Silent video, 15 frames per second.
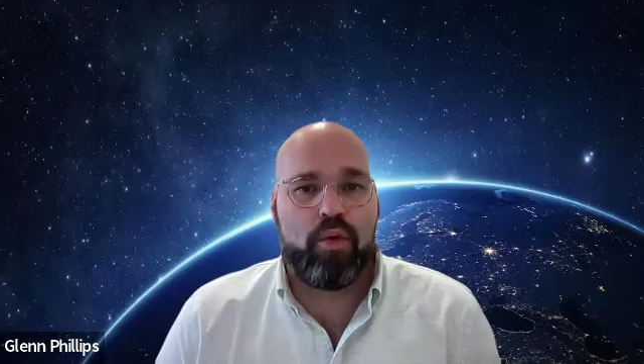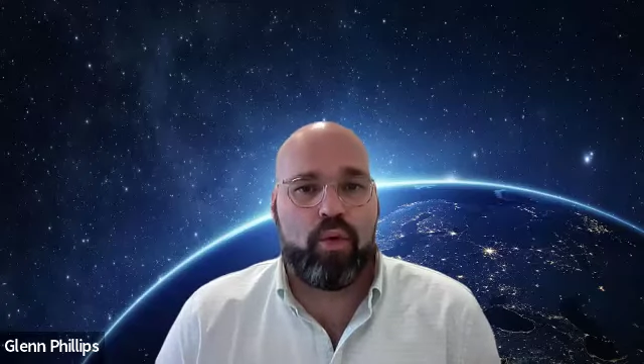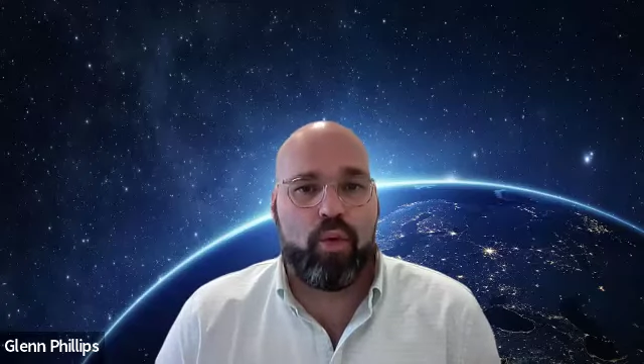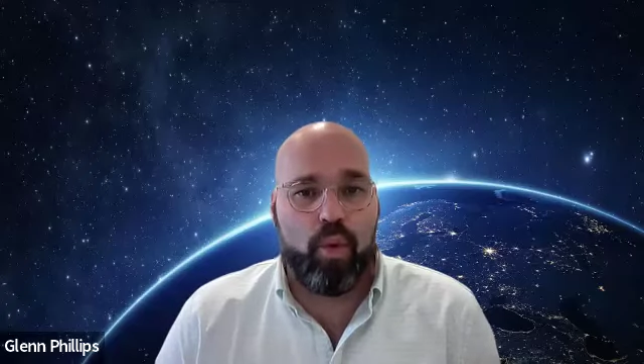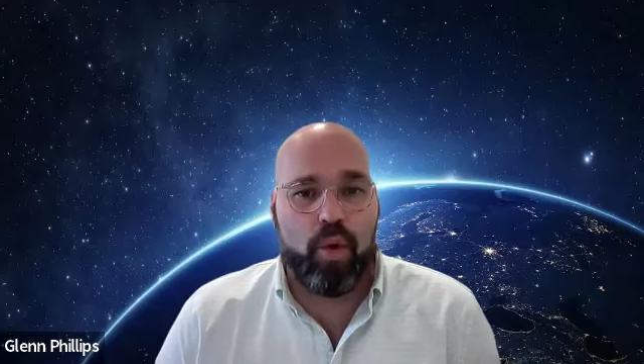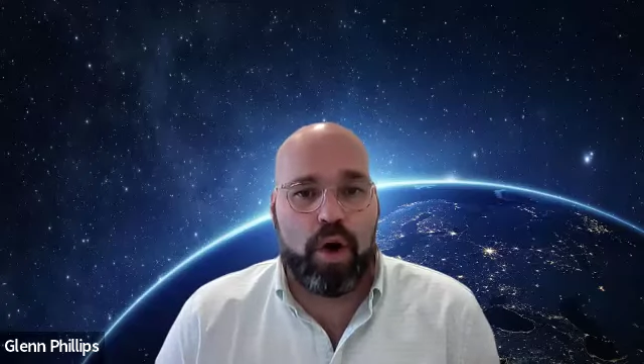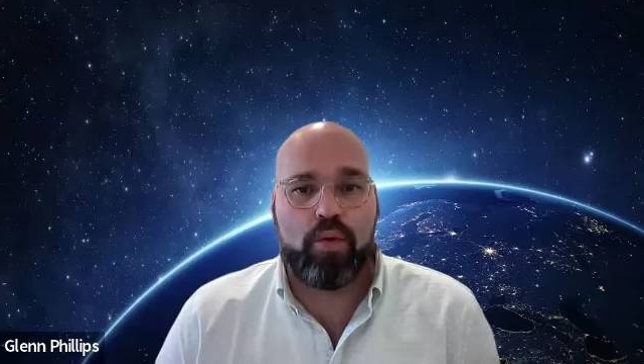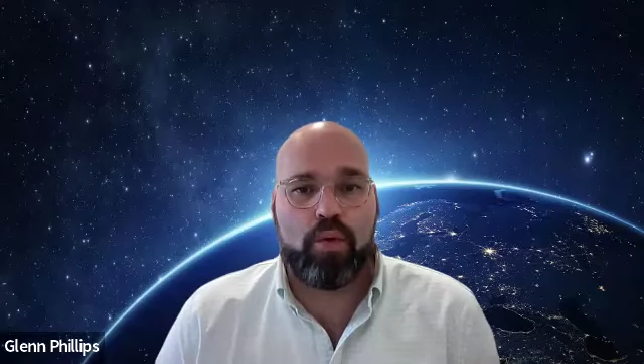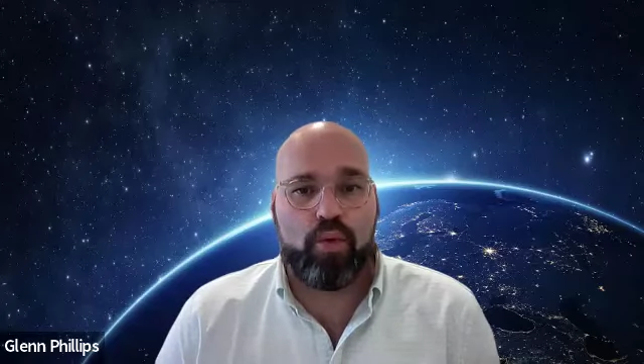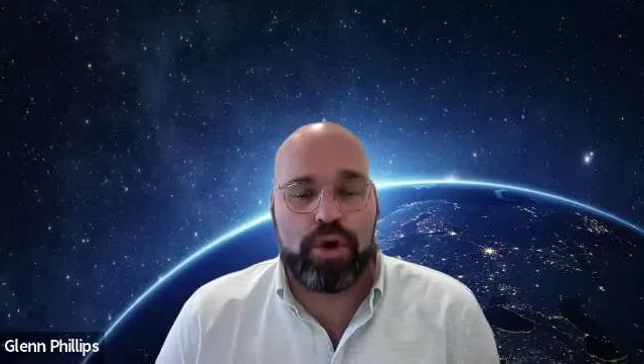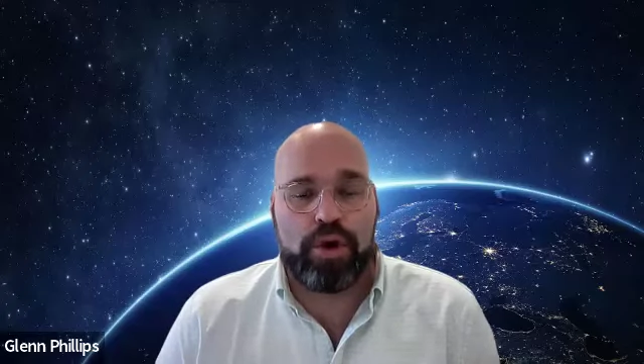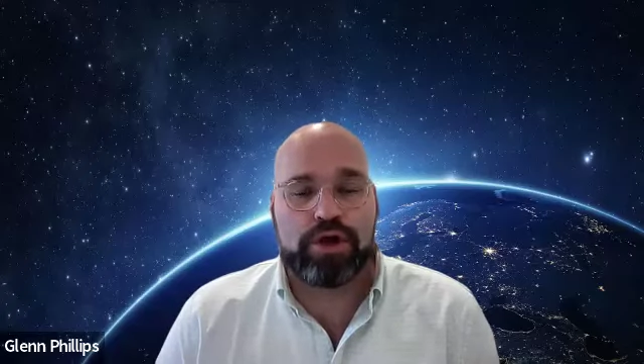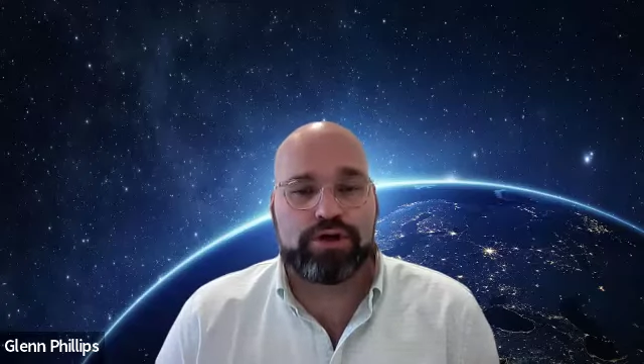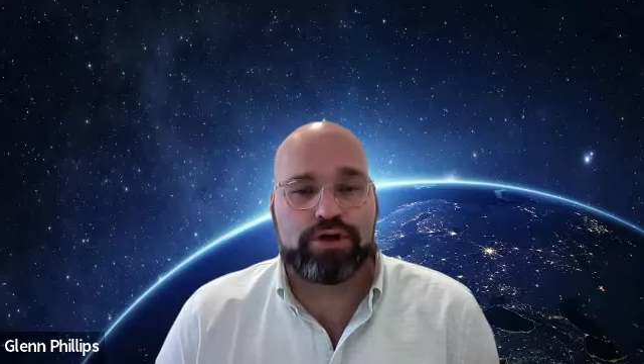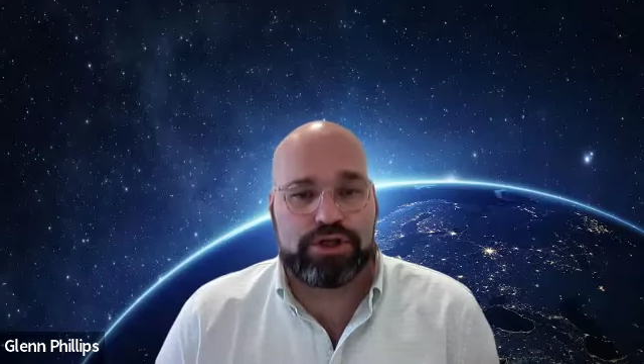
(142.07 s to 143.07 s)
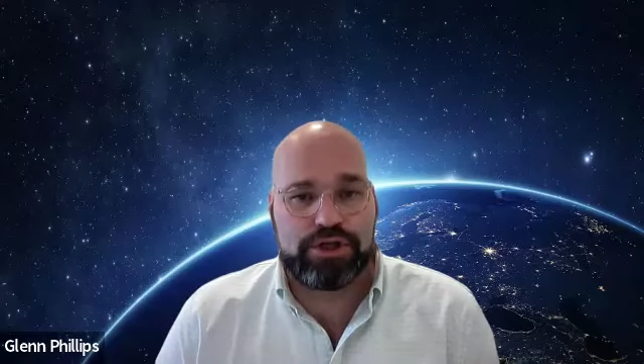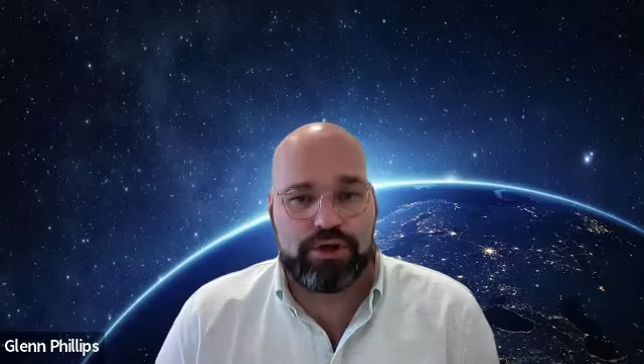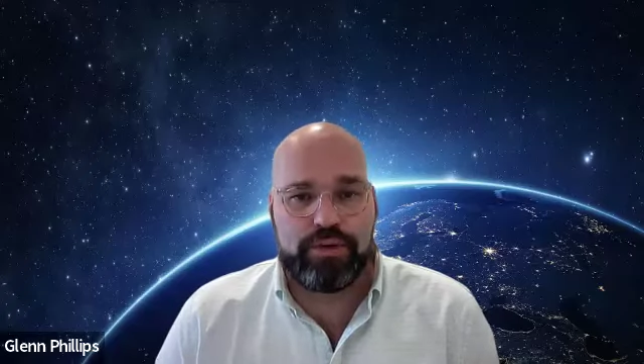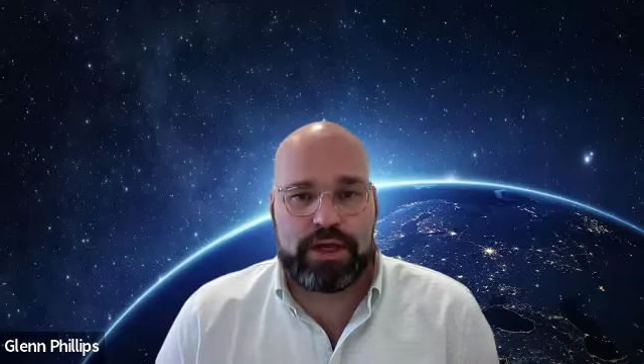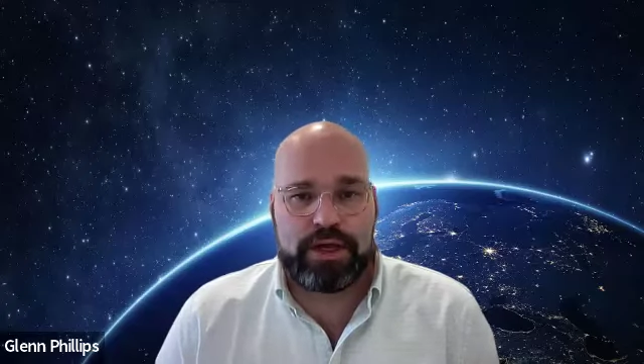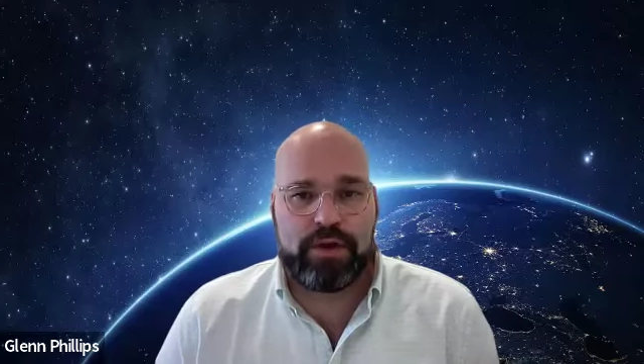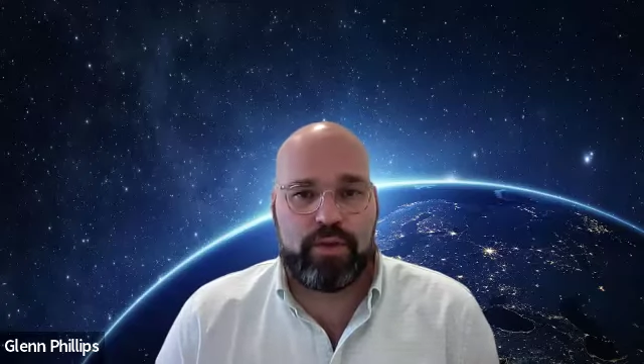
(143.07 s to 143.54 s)
what we're
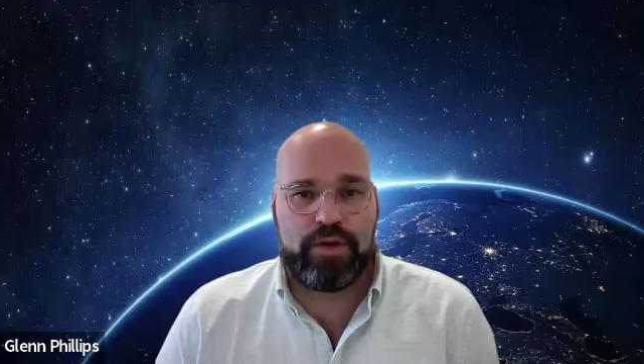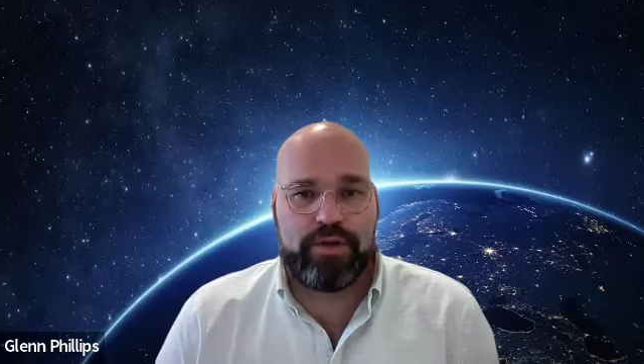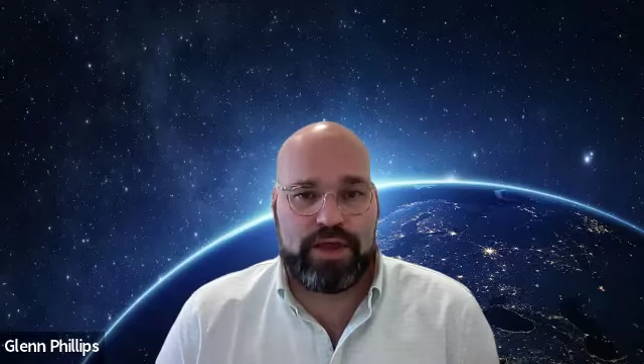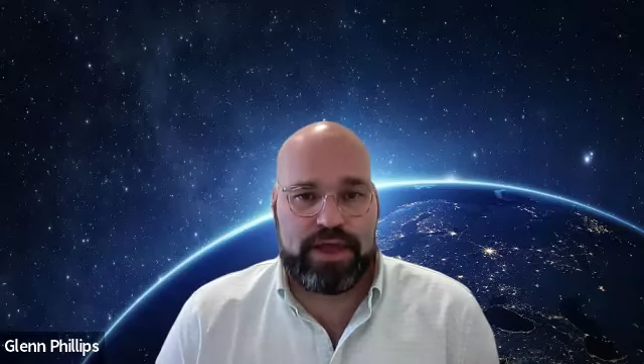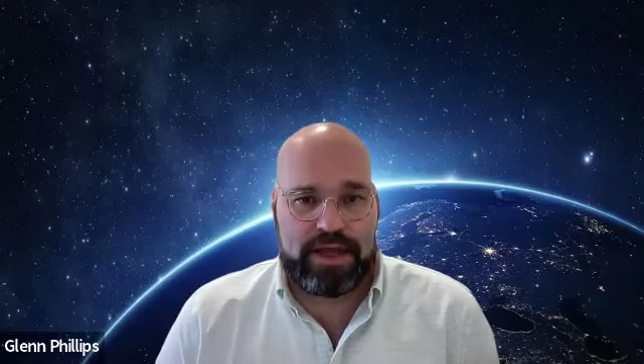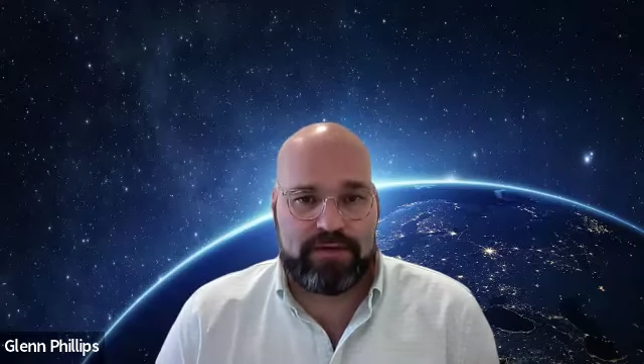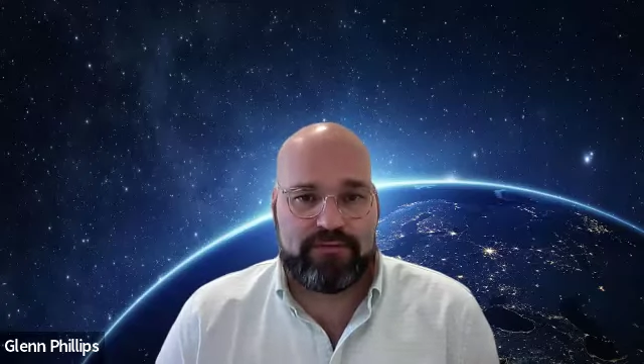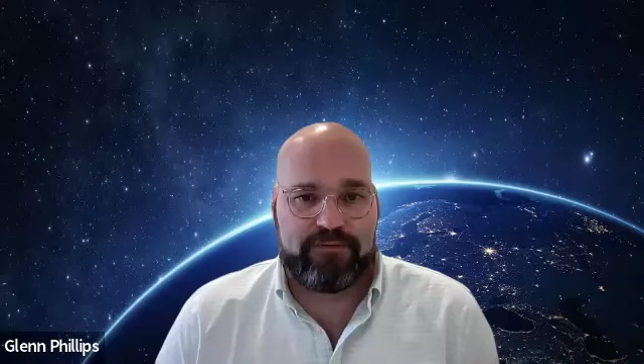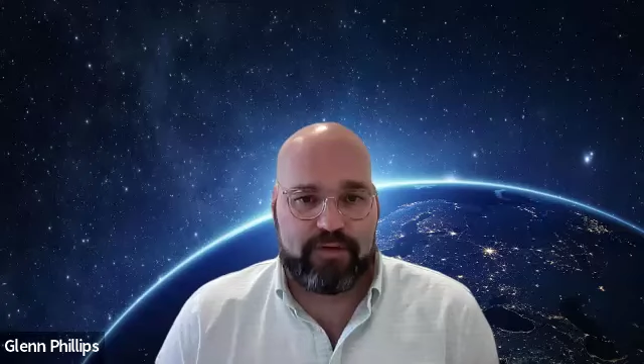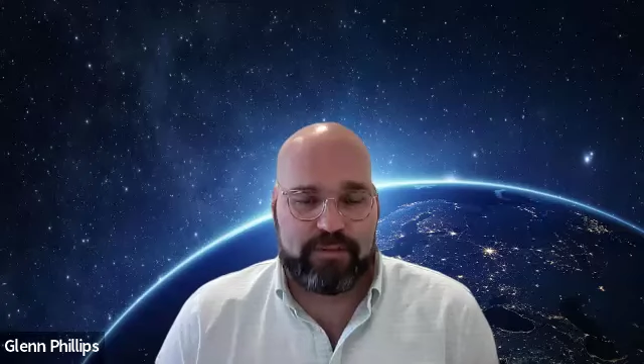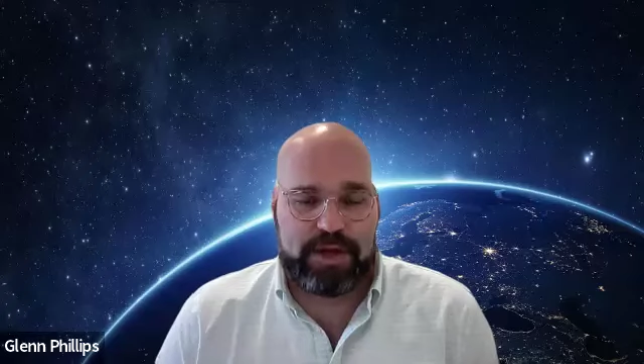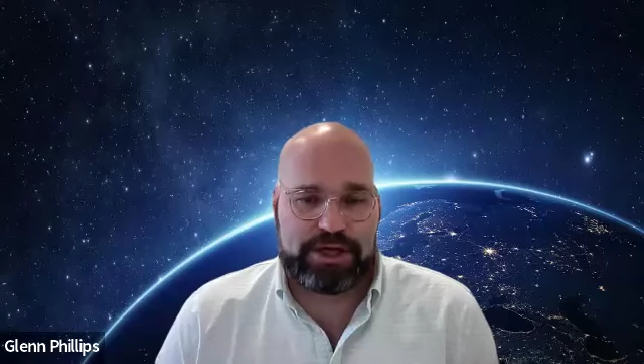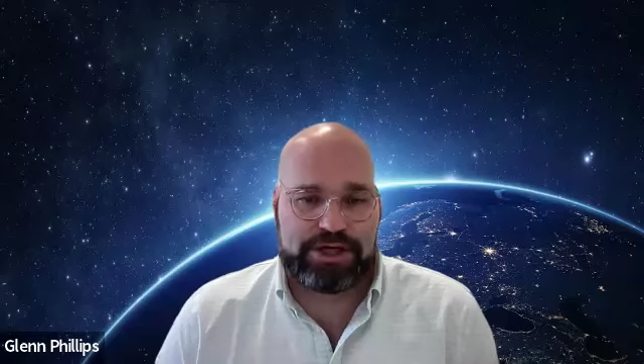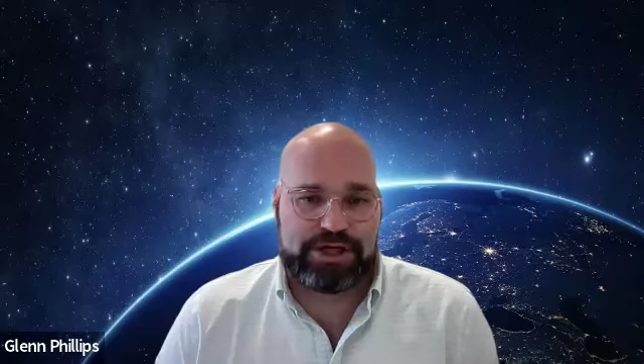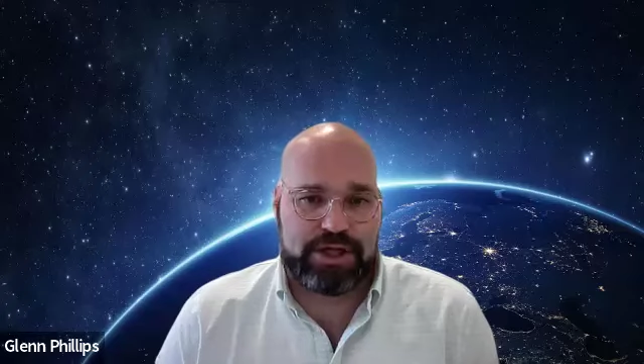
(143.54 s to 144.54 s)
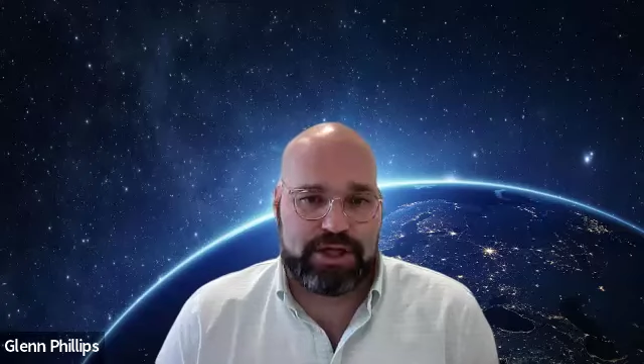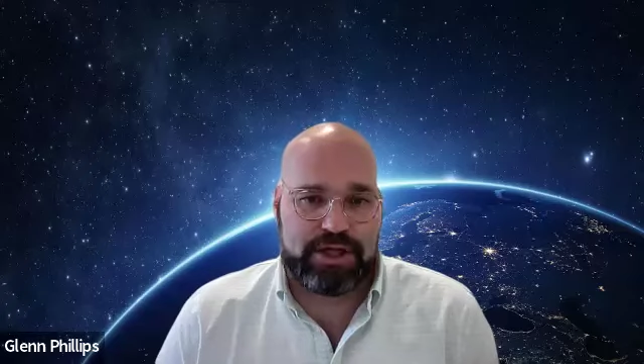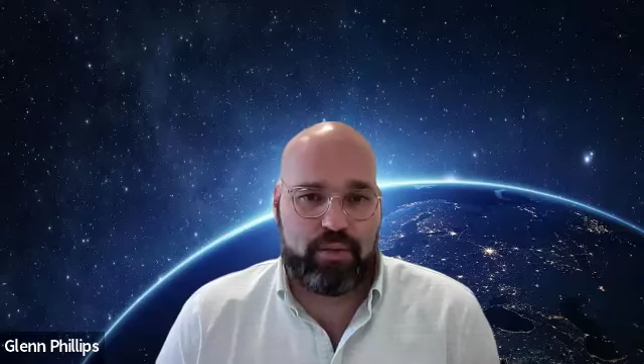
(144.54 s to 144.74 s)
doing with the information